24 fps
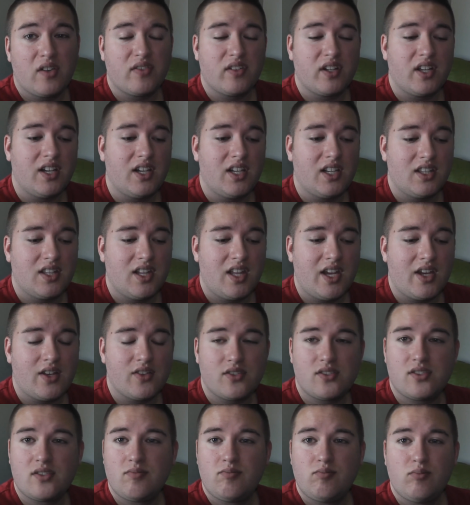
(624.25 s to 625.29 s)
from getting in the
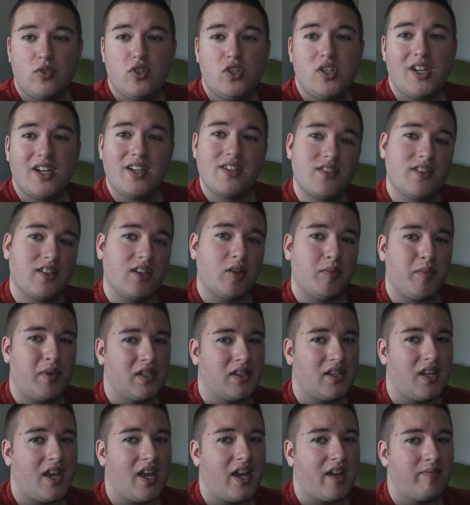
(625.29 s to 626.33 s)
house. What did you guys think
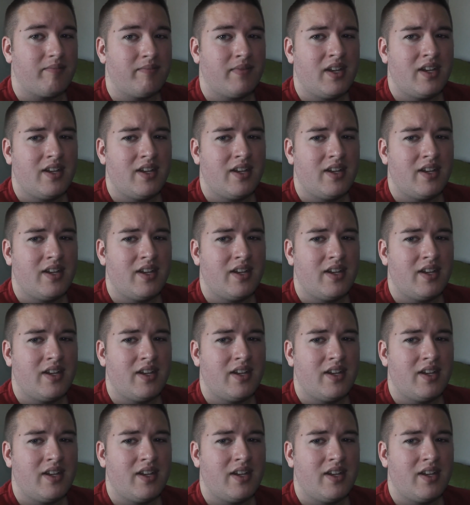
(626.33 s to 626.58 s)
about that?